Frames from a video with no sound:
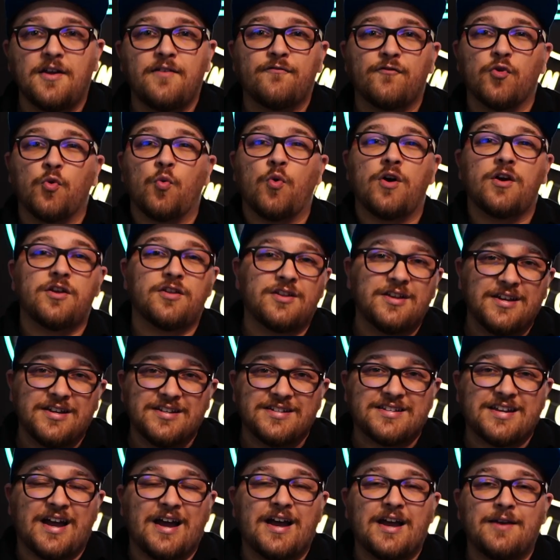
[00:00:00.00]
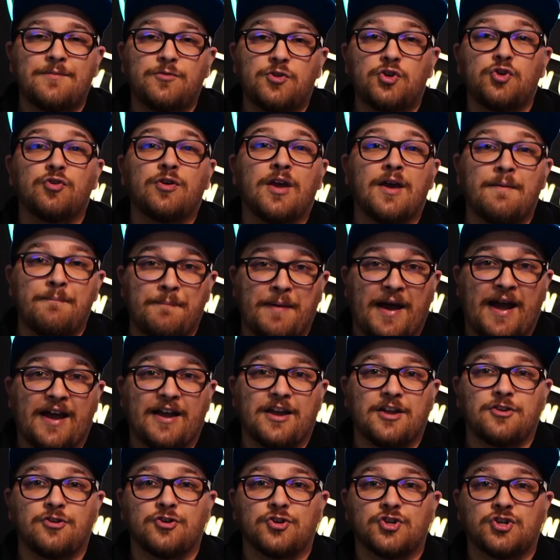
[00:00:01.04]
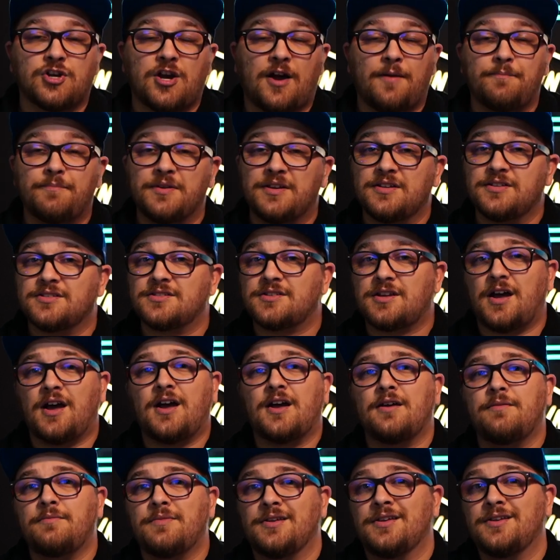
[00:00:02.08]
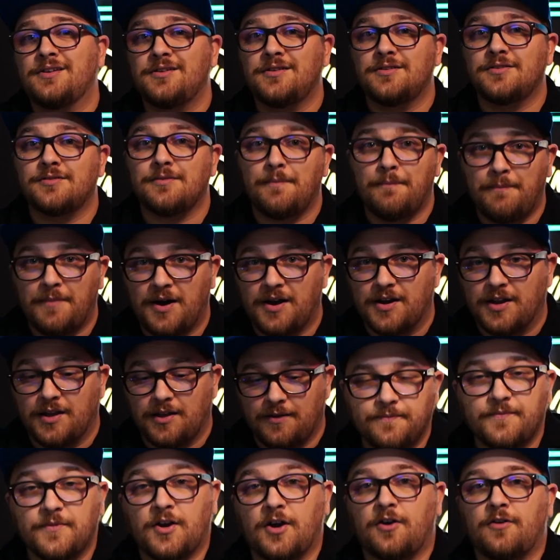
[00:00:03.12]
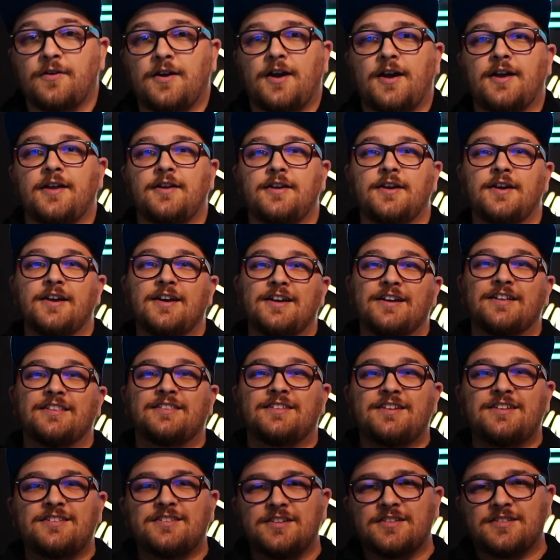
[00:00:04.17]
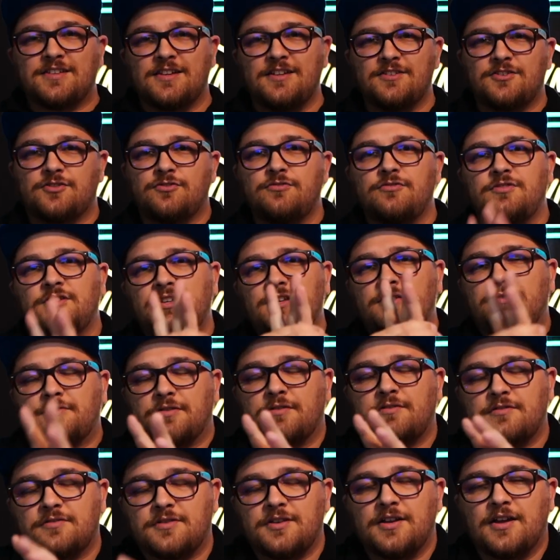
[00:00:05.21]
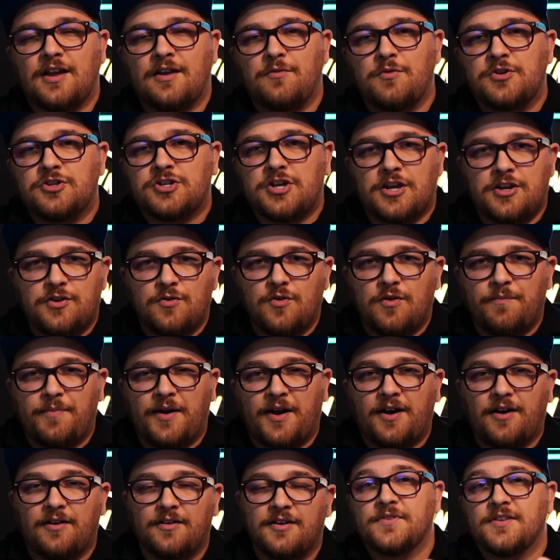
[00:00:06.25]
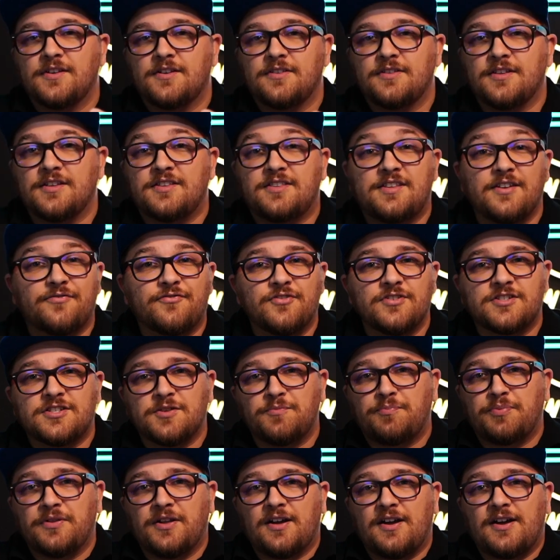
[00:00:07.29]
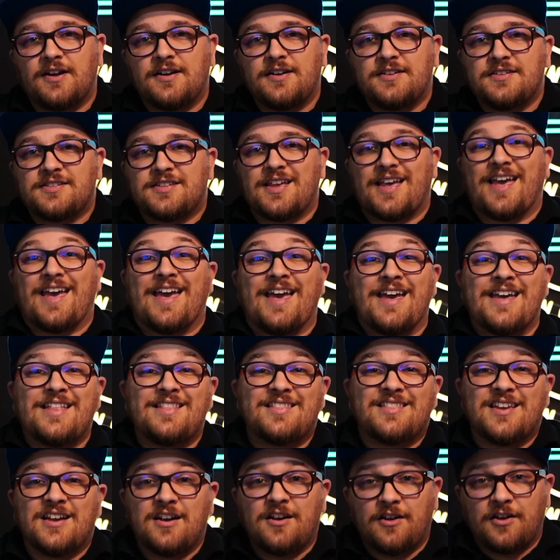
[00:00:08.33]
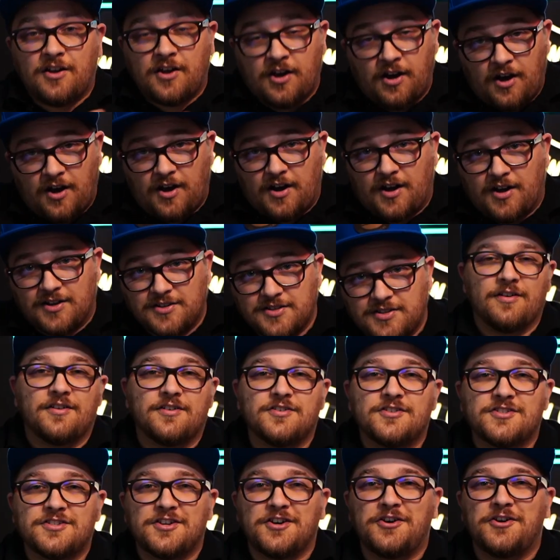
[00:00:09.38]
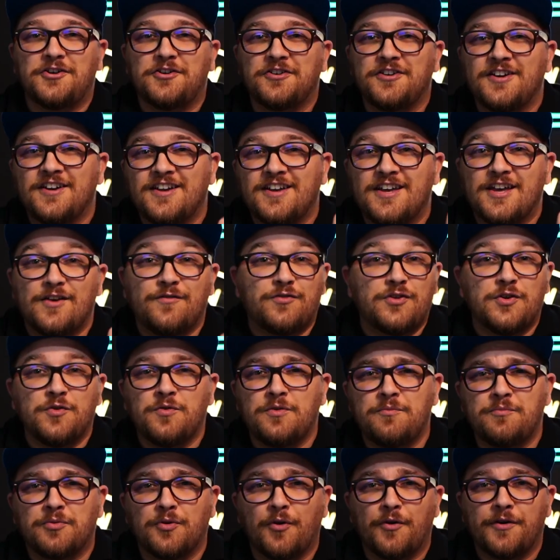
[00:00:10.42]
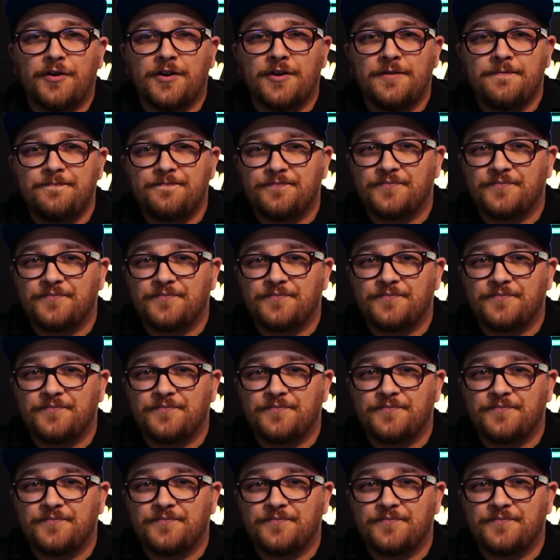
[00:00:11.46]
for what time you get back in your shop, because time is money. All right, leads us into the third thing I wish I knew about, the different supplies and their costs. So if you embroider,